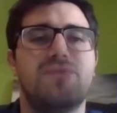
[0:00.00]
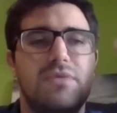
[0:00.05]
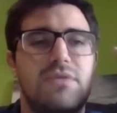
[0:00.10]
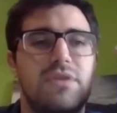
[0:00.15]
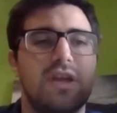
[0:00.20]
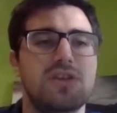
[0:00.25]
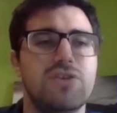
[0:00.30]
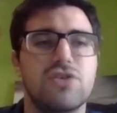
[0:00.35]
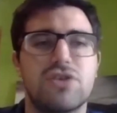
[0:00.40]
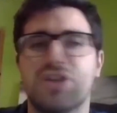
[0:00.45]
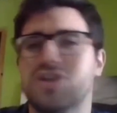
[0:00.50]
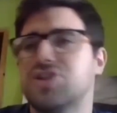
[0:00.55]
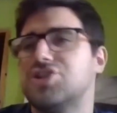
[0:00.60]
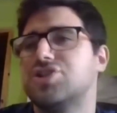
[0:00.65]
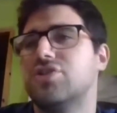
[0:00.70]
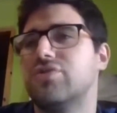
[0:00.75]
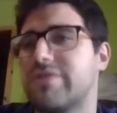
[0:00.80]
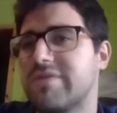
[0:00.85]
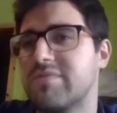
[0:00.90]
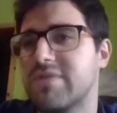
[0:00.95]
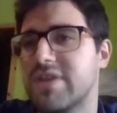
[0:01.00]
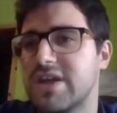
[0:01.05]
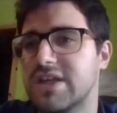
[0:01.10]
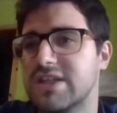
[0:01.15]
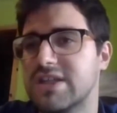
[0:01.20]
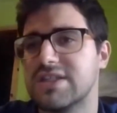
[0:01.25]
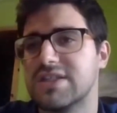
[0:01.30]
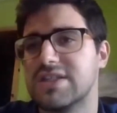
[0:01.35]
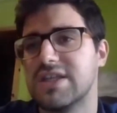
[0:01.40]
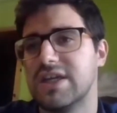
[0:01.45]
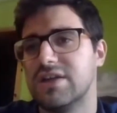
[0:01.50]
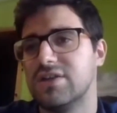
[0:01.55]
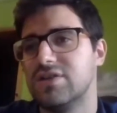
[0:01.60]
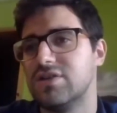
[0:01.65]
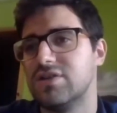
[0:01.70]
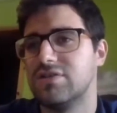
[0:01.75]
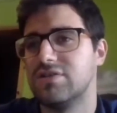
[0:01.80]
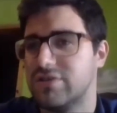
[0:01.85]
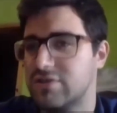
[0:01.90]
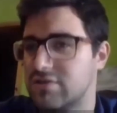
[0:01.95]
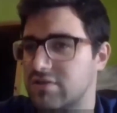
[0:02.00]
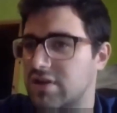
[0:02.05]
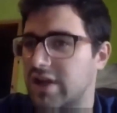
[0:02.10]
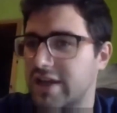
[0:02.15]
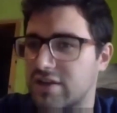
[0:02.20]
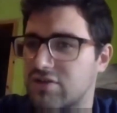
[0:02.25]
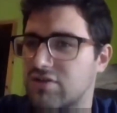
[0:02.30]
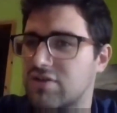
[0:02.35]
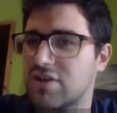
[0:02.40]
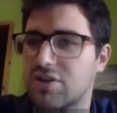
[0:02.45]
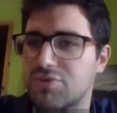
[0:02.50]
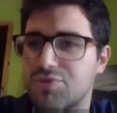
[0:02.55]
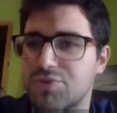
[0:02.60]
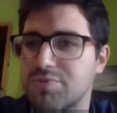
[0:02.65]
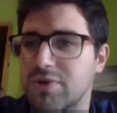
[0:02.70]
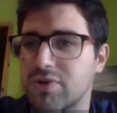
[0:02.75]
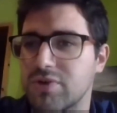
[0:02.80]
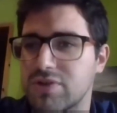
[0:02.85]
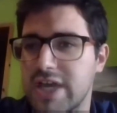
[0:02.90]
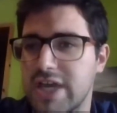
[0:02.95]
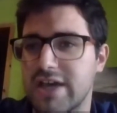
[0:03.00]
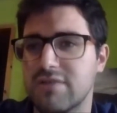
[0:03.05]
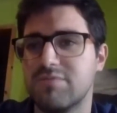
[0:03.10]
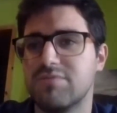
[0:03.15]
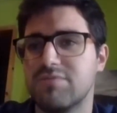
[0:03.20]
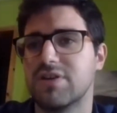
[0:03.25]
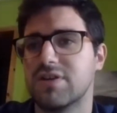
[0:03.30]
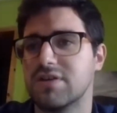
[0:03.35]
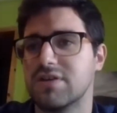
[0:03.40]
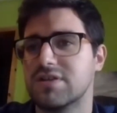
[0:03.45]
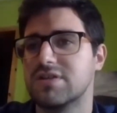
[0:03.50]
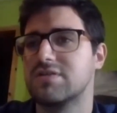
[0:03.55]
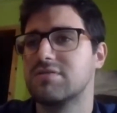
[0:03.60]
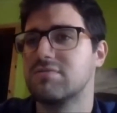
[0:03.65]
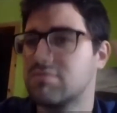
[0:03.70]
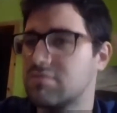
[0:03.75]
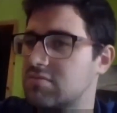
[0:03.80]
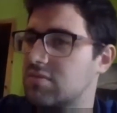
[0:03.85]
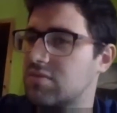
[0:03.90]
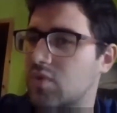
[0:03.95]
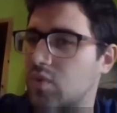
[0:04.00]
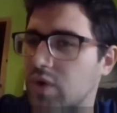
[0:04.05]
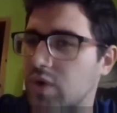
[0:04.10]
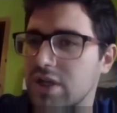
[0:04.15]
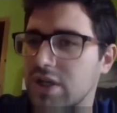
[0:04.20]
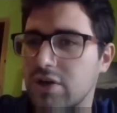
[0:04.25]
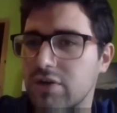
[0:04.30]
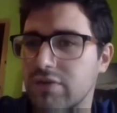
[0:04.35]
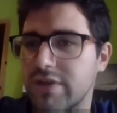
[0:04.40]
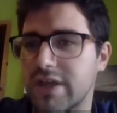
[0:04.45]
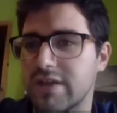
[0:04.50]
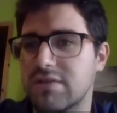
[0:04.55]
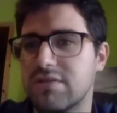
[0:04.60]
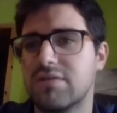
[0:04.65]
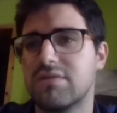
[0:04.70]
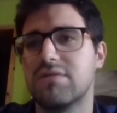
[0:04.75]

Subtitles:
then you can show them this and say, no, like you cannot propose that because we know that,